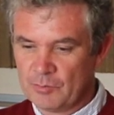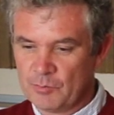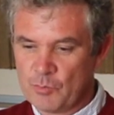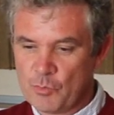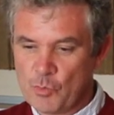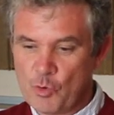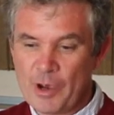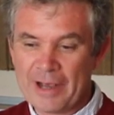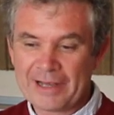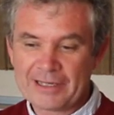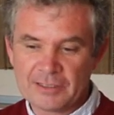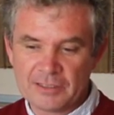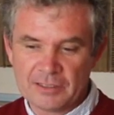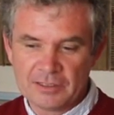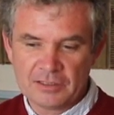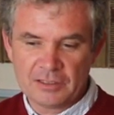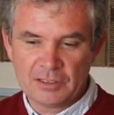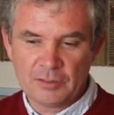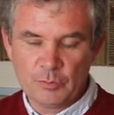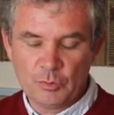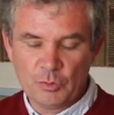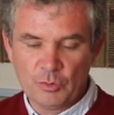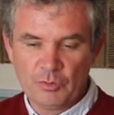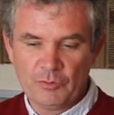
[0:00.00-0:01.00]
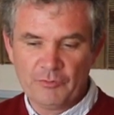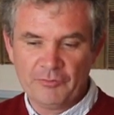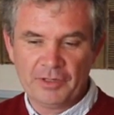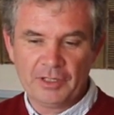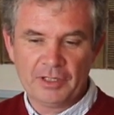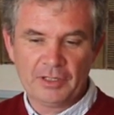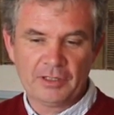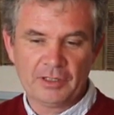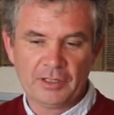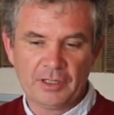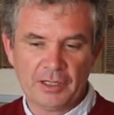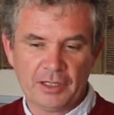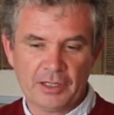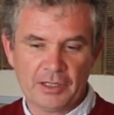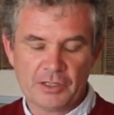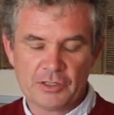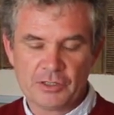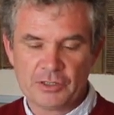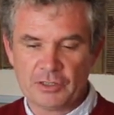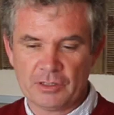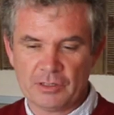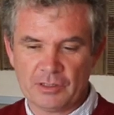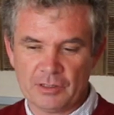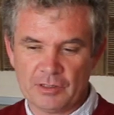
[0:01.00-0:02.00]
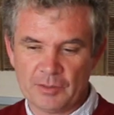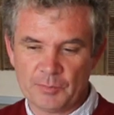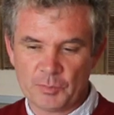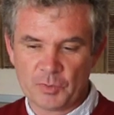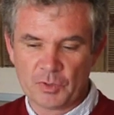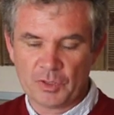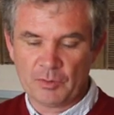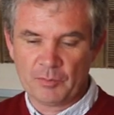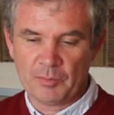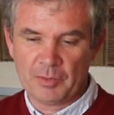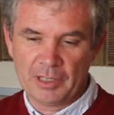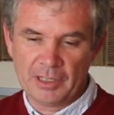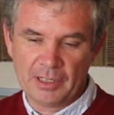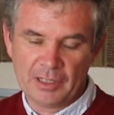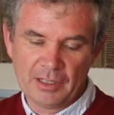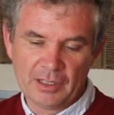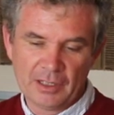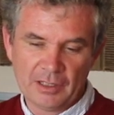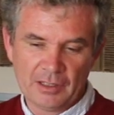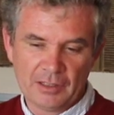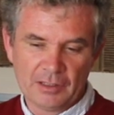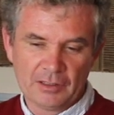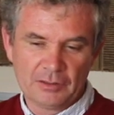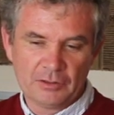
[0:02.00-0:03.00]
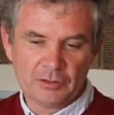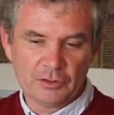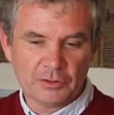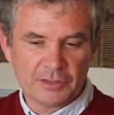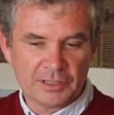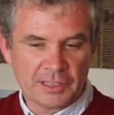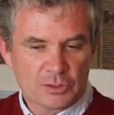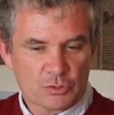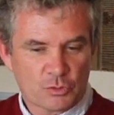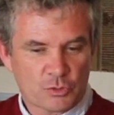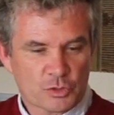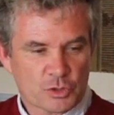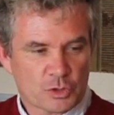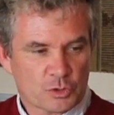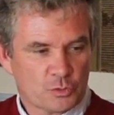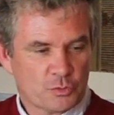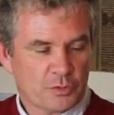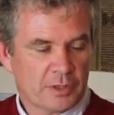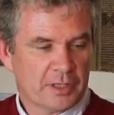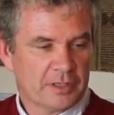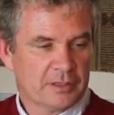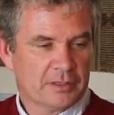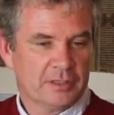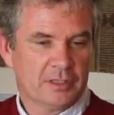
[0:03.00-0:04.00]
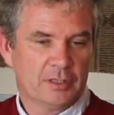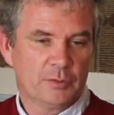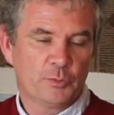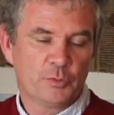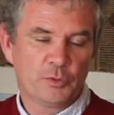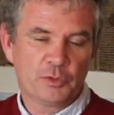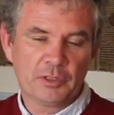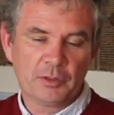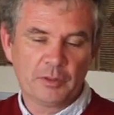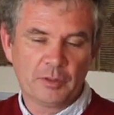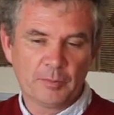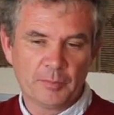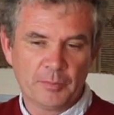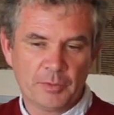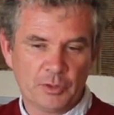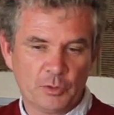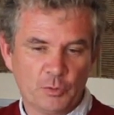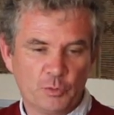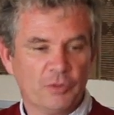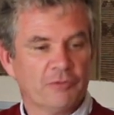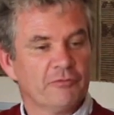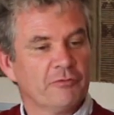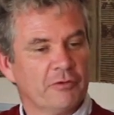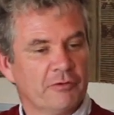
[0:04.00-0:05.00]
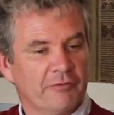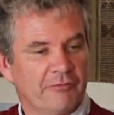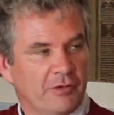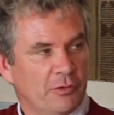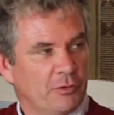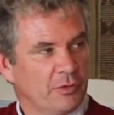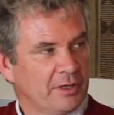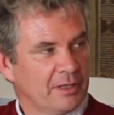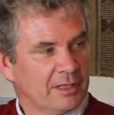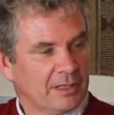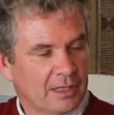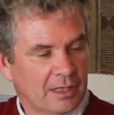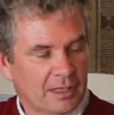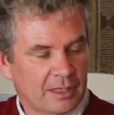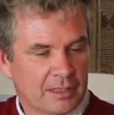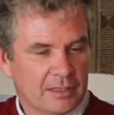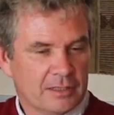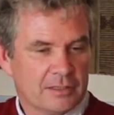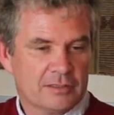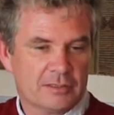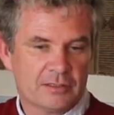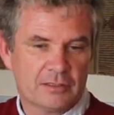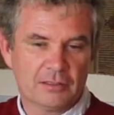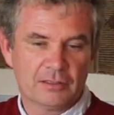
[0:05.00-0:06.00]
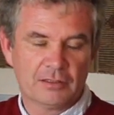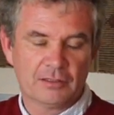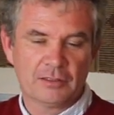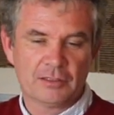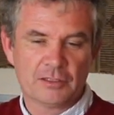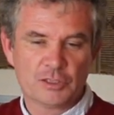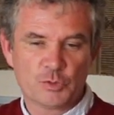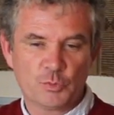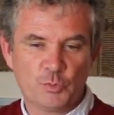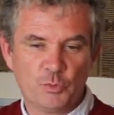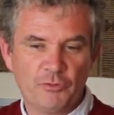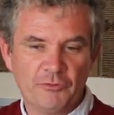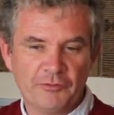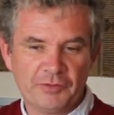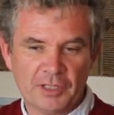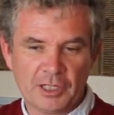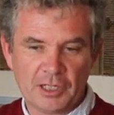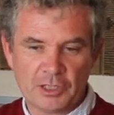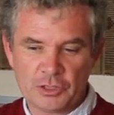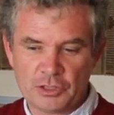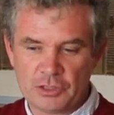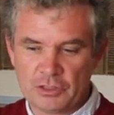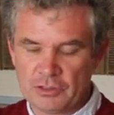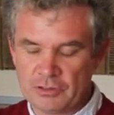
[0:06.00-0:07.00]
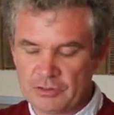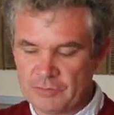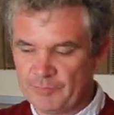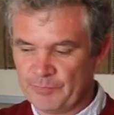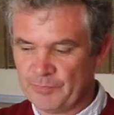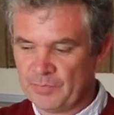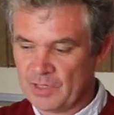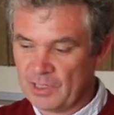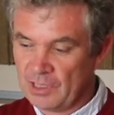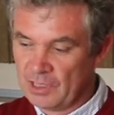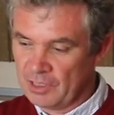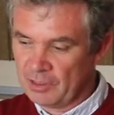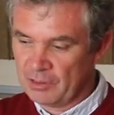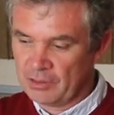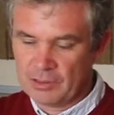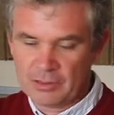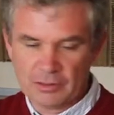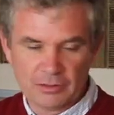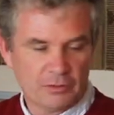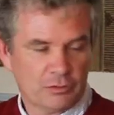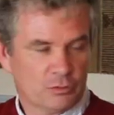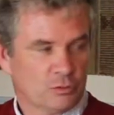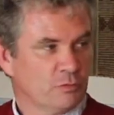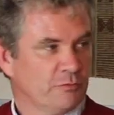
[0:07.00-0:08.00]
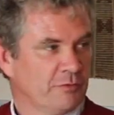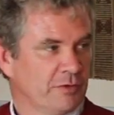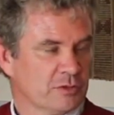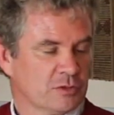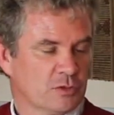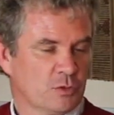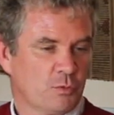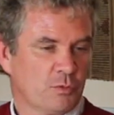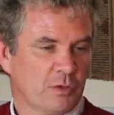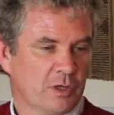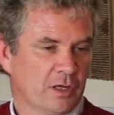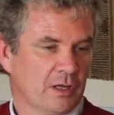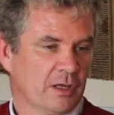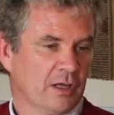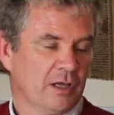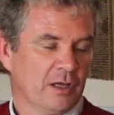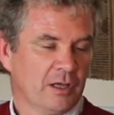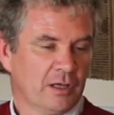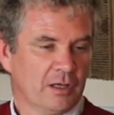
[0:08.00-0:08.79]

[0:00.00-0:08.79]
more accessible vintage, probably not as concentrated, but with a very nice smooth texture, like the 2001.